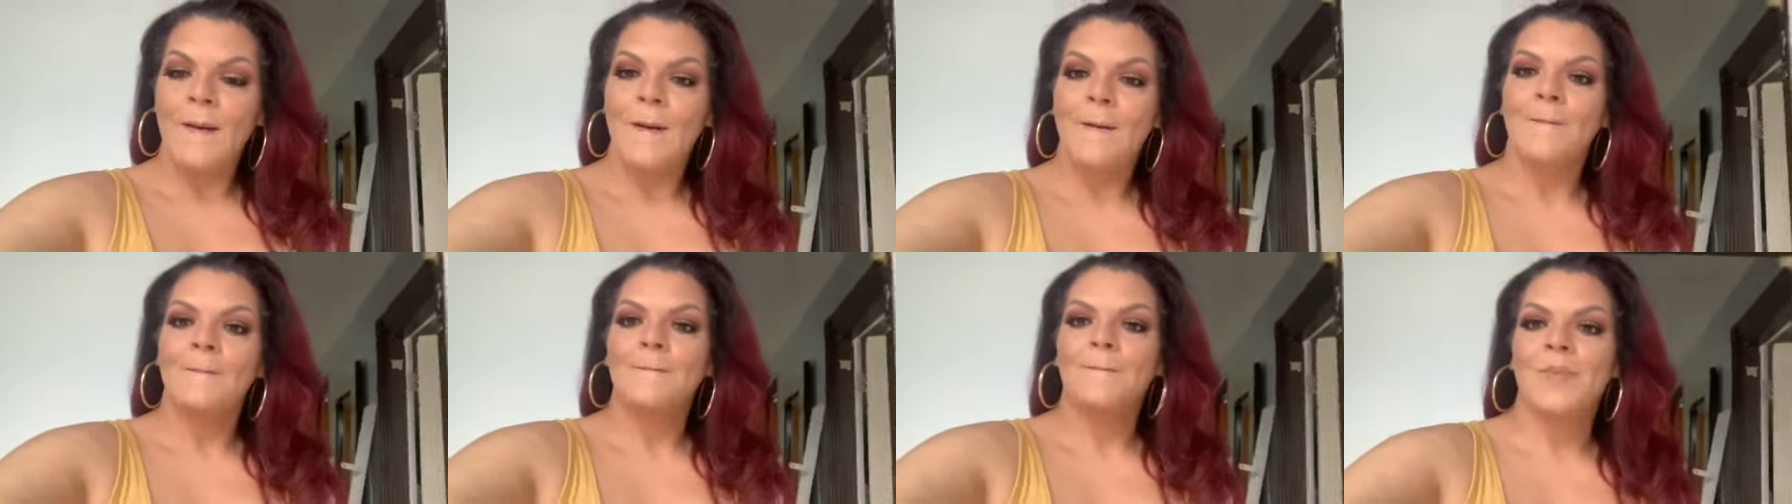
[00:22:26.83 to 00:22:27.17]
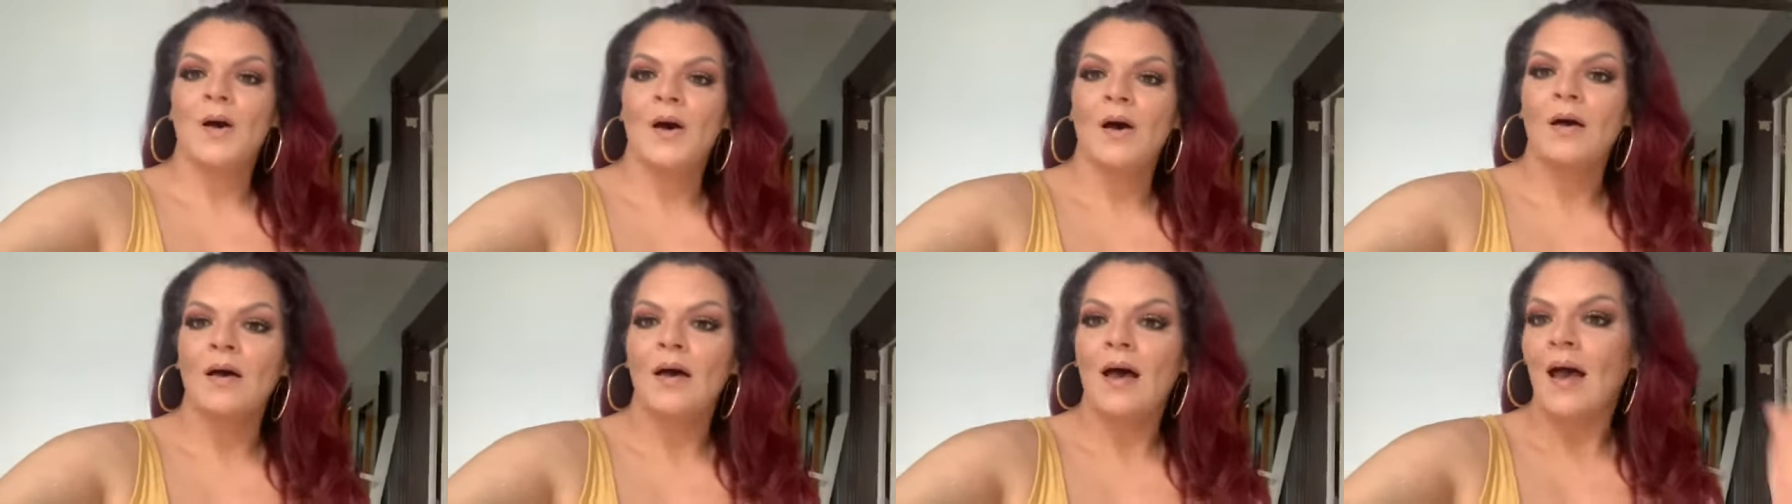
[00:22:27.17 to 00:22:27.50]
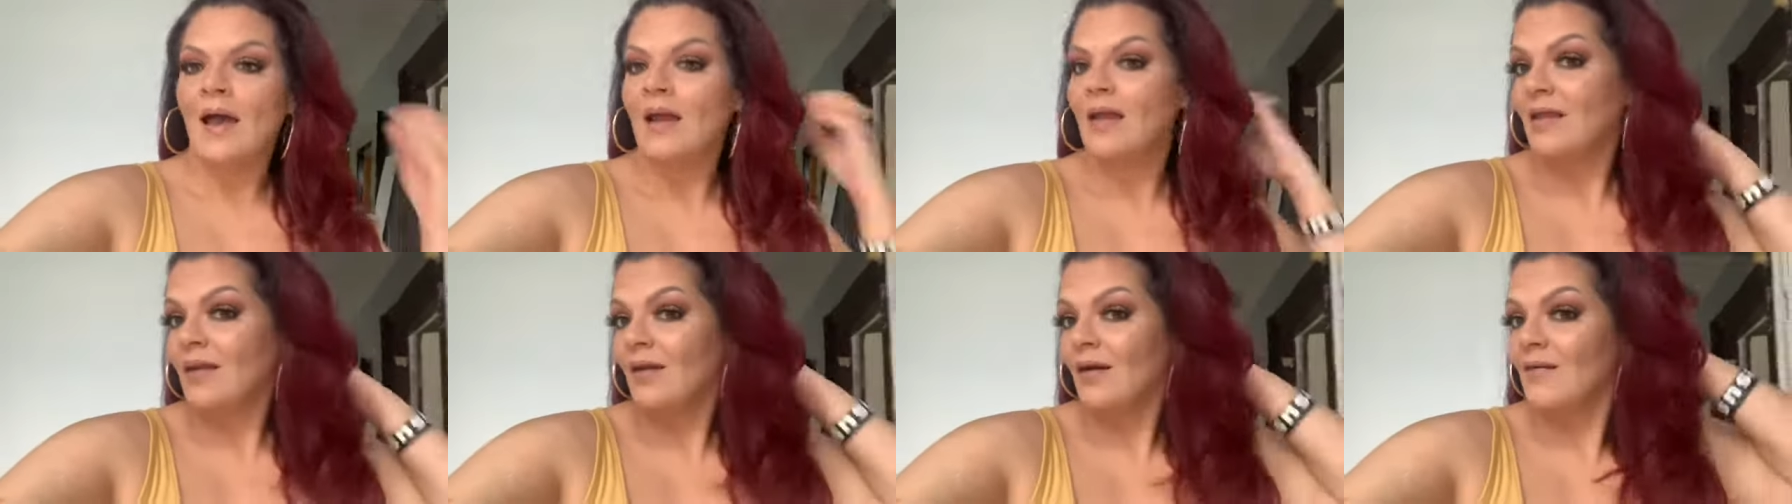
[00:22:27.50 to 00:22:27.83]
But
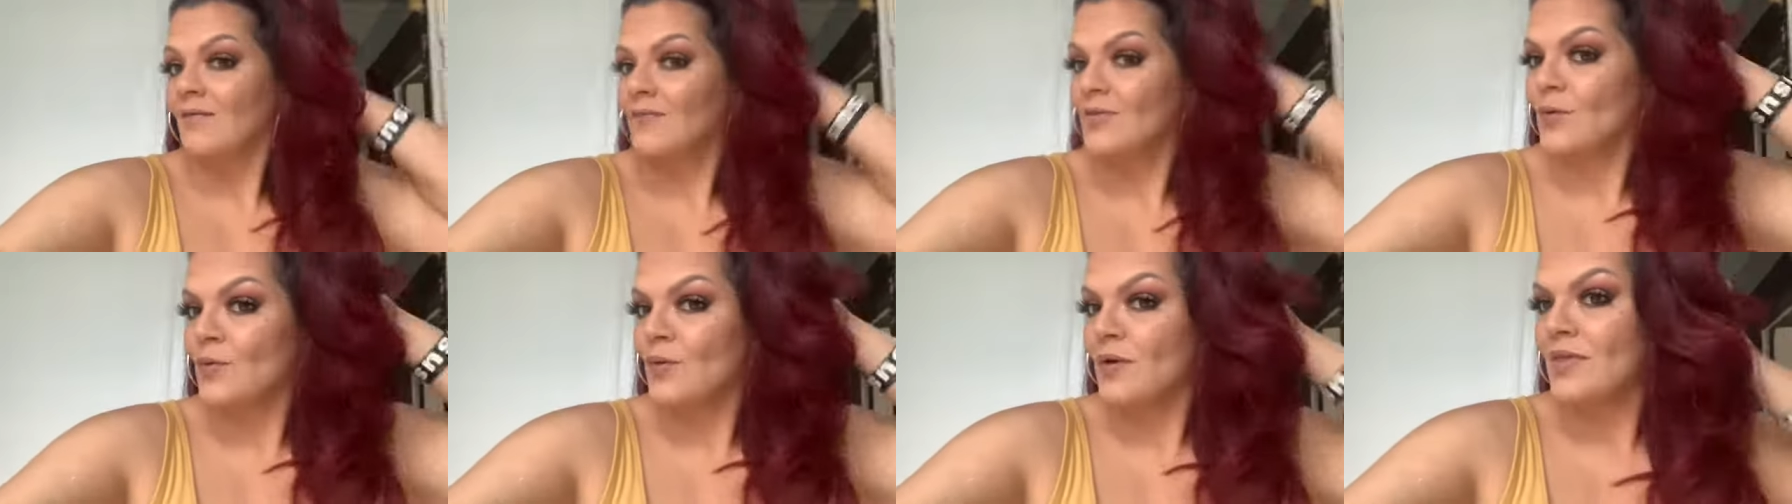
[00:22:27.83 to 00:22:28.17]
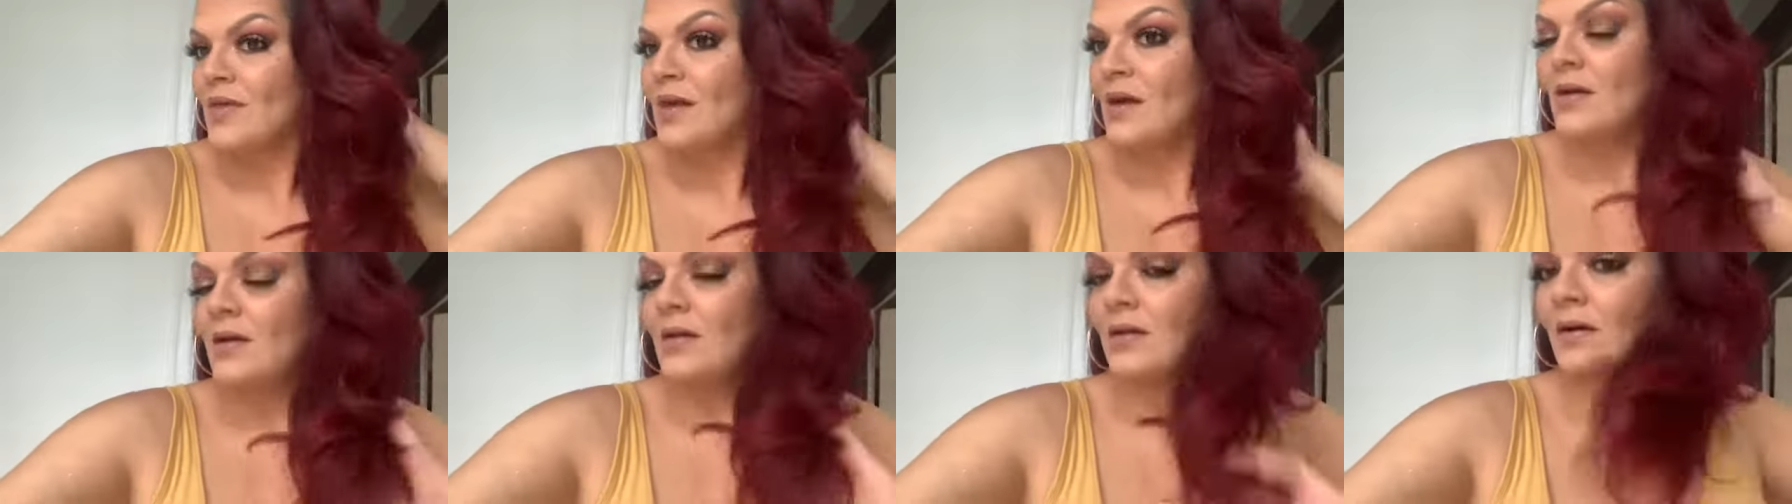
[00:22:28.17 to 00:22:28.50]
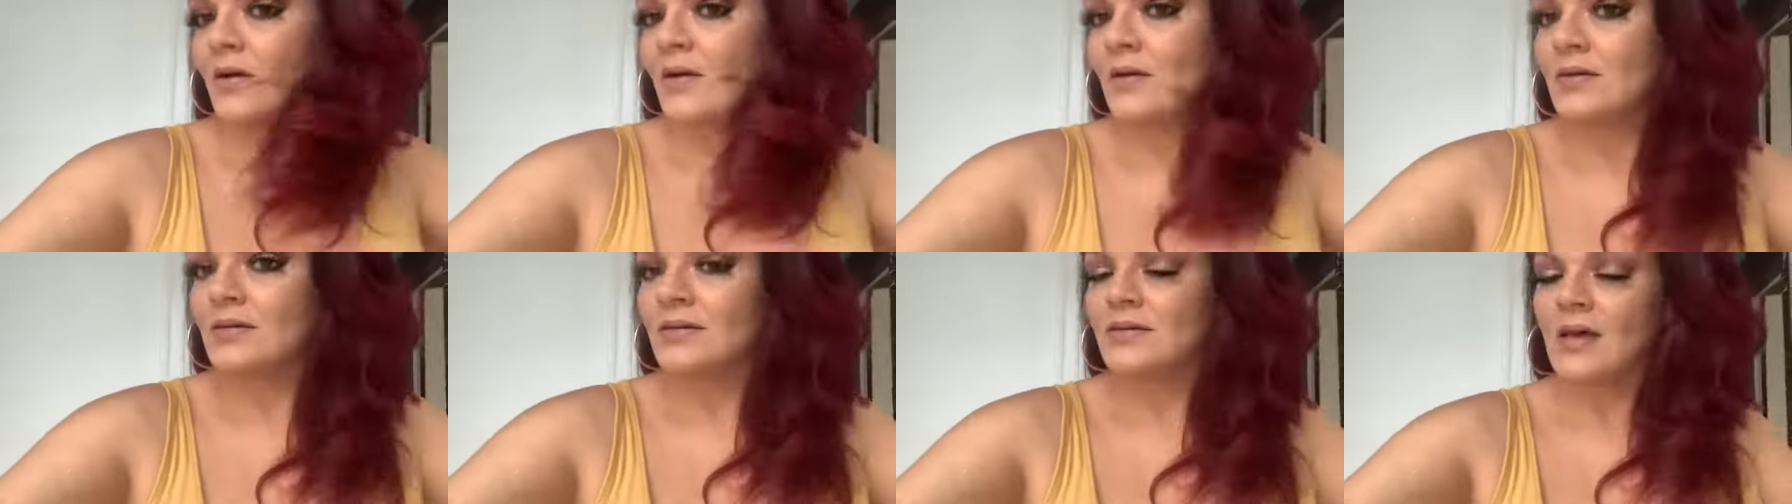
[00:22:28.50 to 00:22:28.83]
I love the way that it
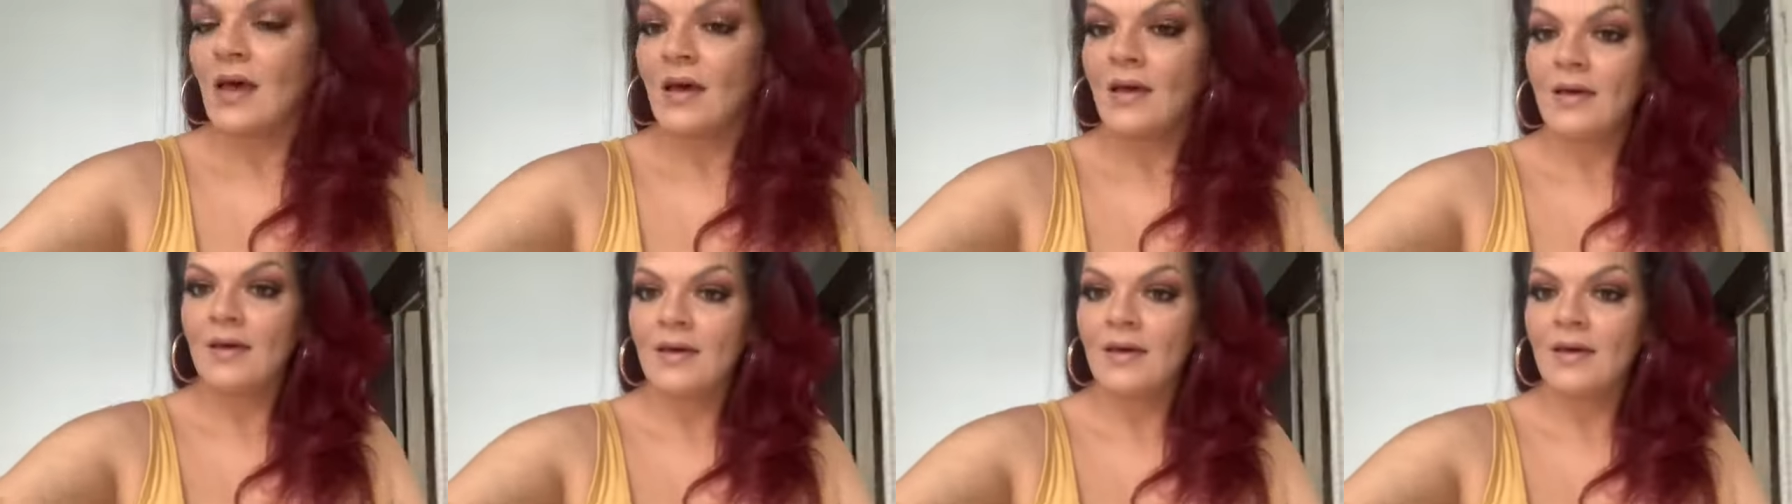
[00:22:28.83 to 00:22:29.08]
looks.